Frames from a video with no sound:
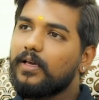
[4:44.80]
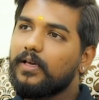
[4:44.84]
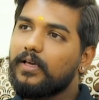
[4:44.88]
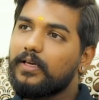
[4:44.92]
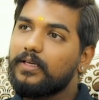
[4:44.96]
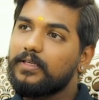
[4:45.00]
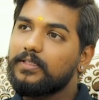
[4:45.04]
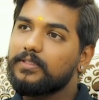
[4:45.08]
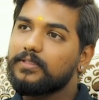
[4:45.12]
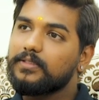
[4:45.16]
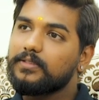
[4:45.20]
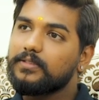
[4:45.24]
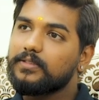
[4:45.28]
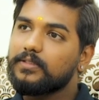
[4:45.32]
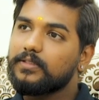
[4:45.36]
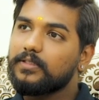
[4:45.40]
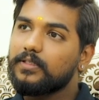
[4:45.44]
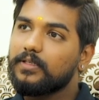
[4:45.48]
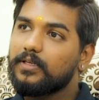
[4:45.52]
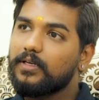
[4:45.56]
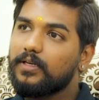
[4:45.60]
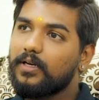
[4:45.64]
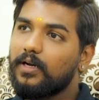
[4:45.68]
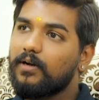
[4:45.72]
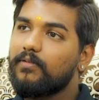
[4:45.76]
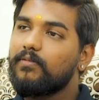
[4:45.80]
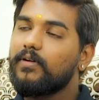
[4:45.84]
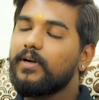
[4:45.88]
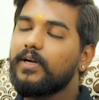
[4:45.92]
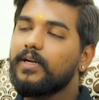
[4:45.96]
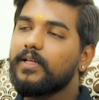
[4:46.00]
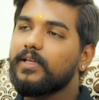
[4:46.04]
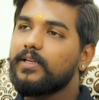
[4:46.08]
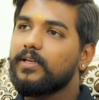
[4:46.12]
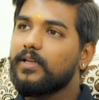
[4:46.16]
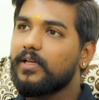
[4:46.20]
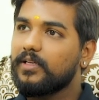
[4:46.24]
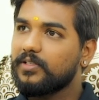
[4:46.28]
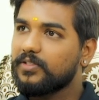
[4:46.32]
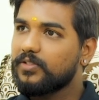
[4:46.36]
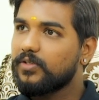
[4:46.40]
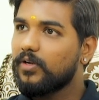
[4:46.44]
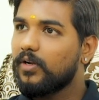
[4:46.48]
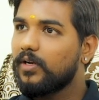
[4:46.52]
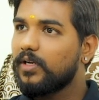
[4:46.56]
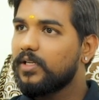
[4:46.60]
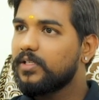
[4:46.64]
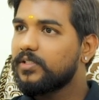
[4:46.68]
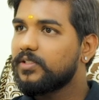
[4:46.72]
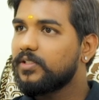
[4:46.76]
is covered in
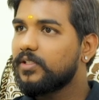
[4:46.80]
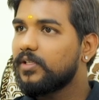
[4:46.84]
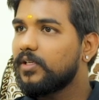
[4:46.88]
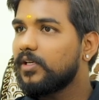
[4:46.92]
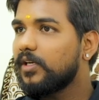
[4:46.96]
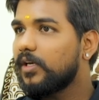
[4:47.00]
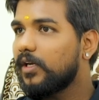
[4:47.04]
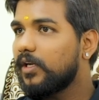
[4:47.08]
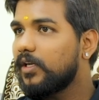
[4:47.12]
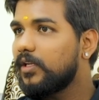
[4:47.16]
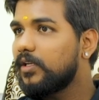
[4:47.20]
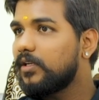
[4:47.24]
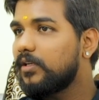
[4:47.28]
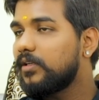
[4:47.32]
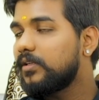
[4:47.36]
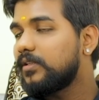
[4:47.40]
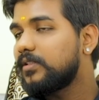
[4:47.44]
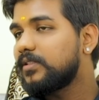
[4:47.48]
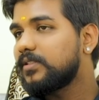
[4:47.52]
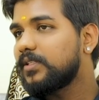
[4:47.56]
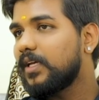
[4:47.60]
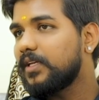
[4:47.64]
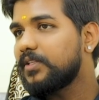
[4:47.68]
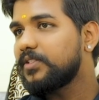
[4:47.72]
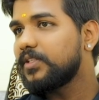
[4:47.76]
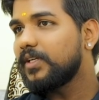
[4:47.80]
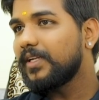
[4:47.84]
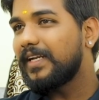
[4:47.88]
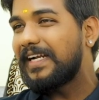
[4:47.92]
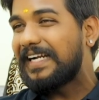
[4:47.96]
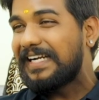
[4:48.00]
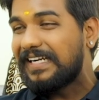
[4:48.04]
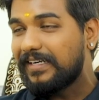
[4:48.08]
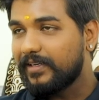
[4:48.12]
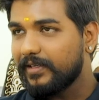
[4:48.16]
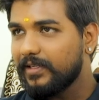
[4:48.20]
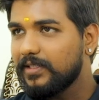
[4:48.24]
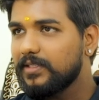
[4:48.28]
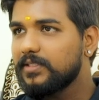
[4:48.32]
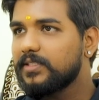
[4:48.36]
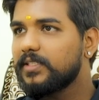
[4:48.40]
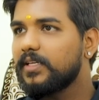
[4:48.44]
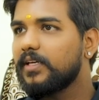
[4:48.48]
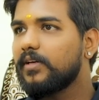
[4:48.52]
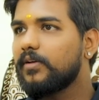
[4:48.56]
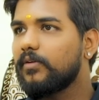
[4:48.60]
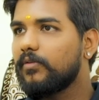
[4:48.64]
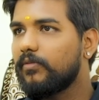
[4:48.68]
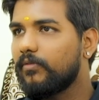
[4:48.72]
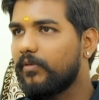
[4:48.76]
astrology in such an
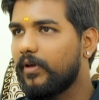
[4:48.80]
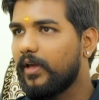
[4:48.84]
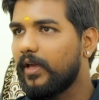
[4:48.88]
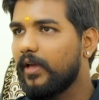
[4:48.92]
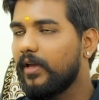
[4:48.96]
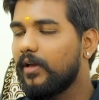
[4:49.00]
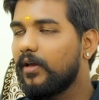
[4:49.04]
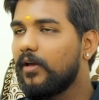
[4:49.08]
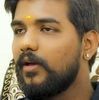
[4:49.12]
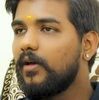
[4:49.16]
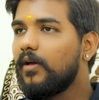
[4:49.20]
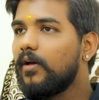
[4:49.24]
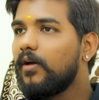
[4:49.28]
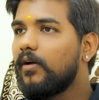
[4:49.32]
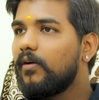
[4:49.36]
intrinsic way